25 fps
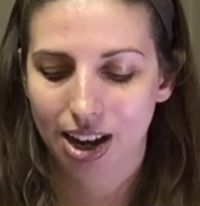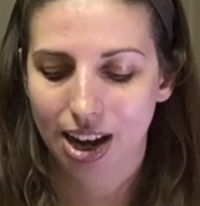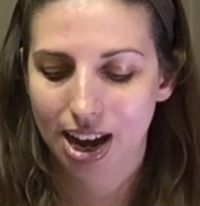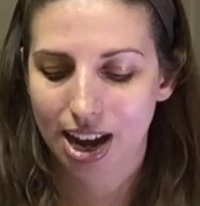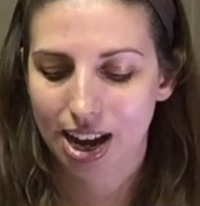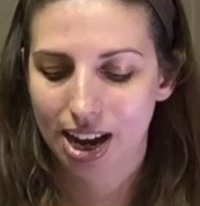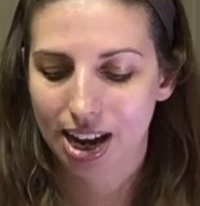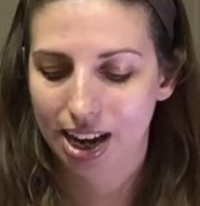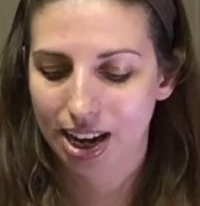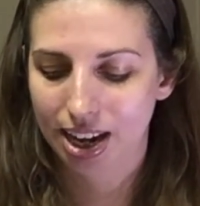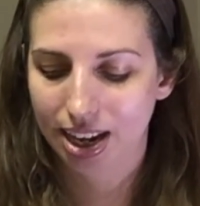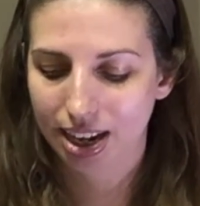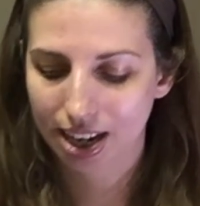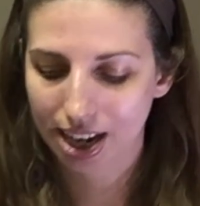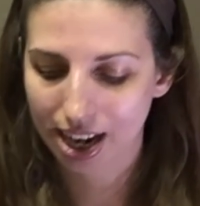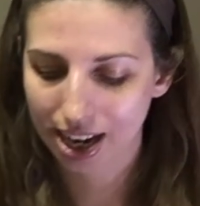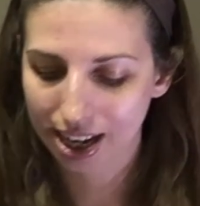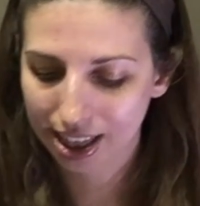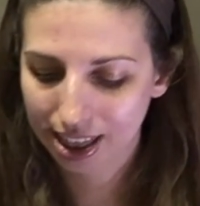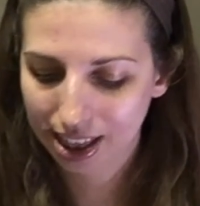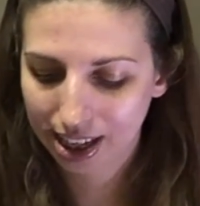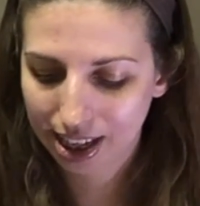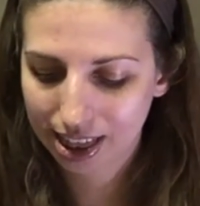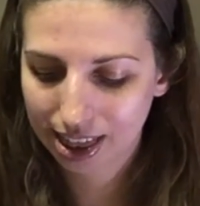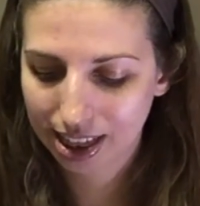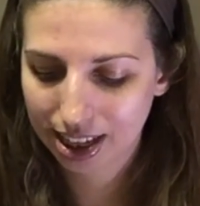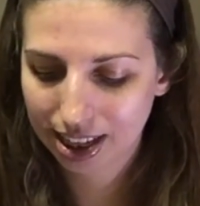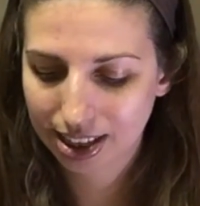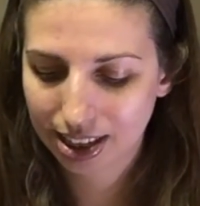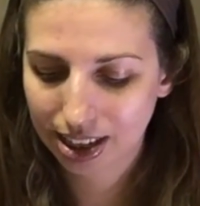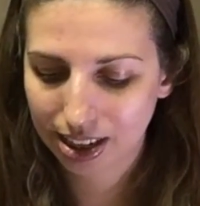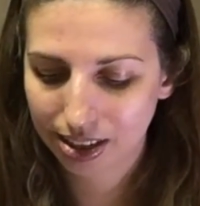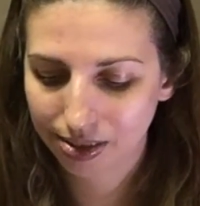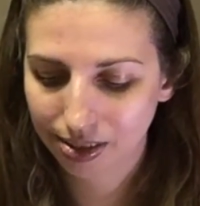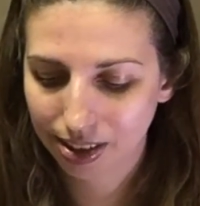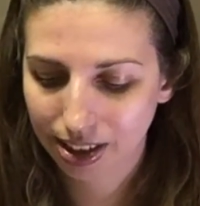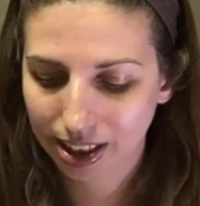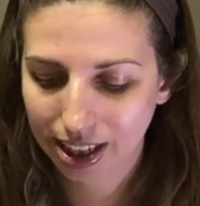And I think that's
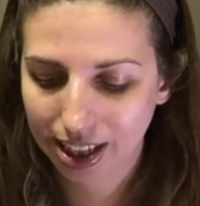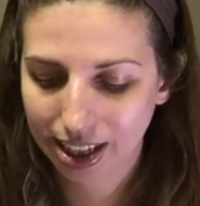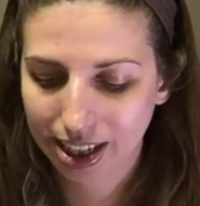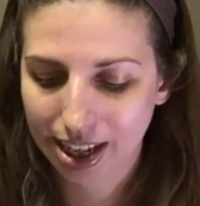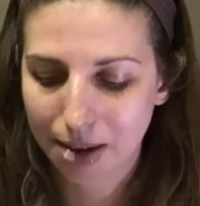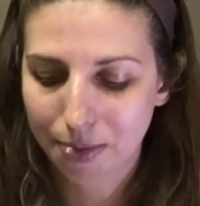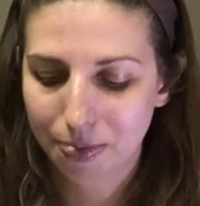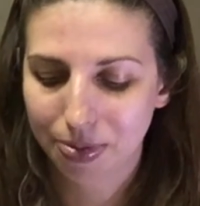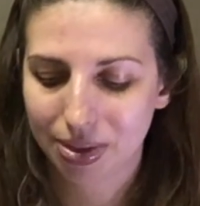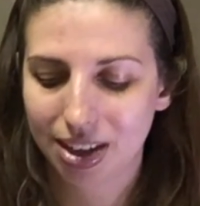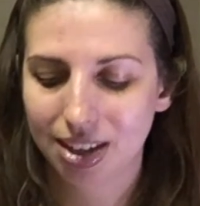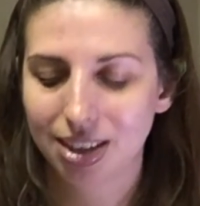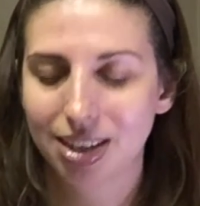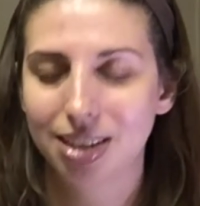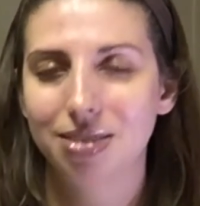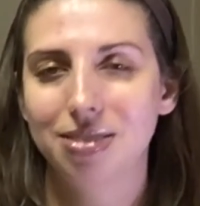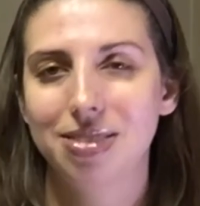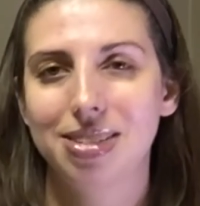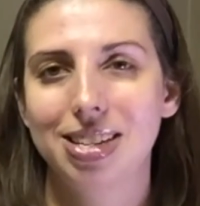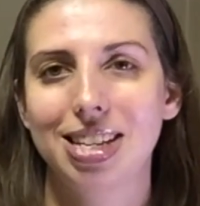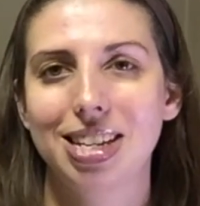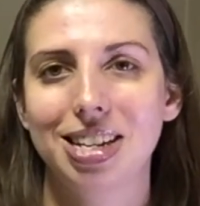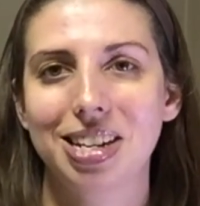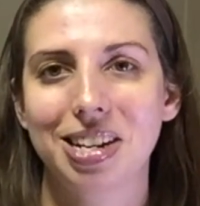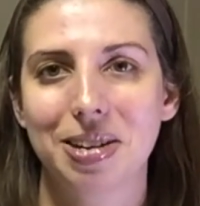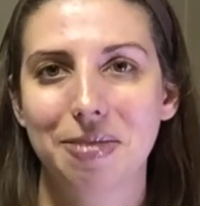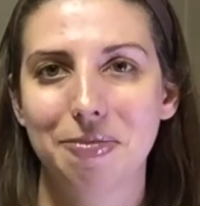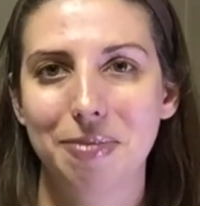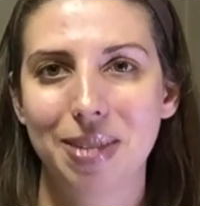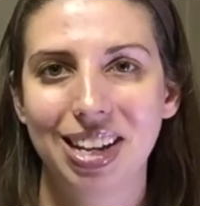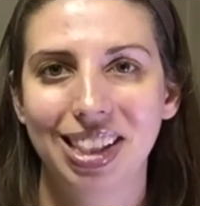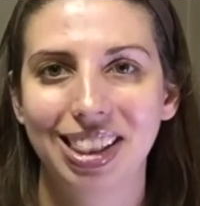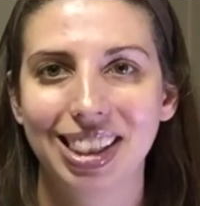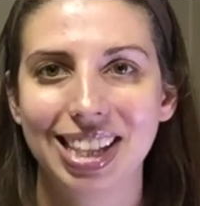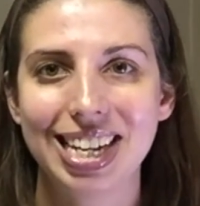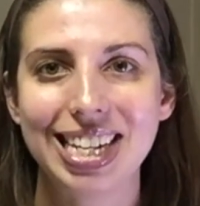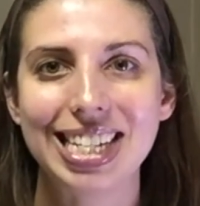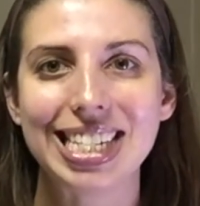everything. Yep, that's everything on
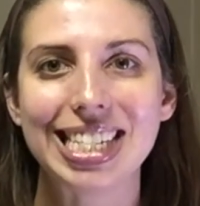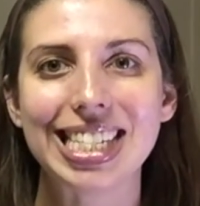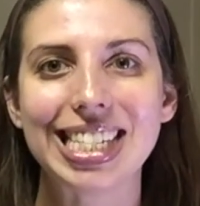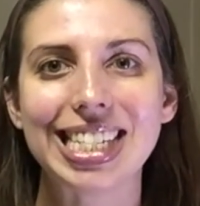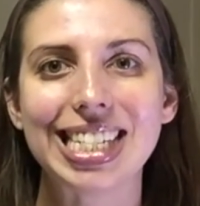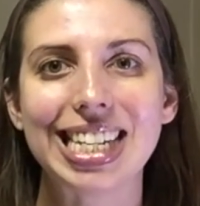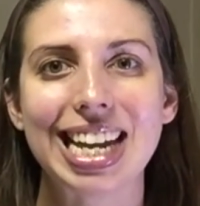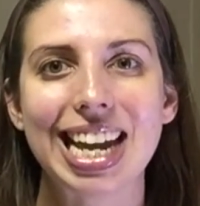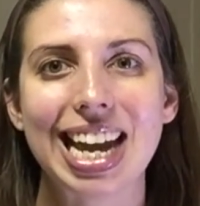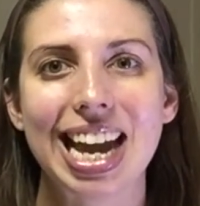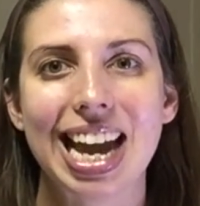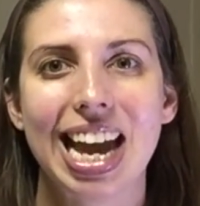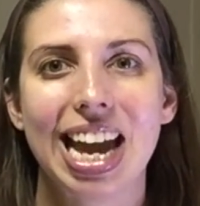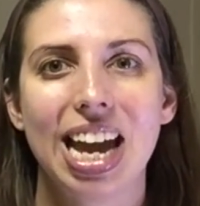my list.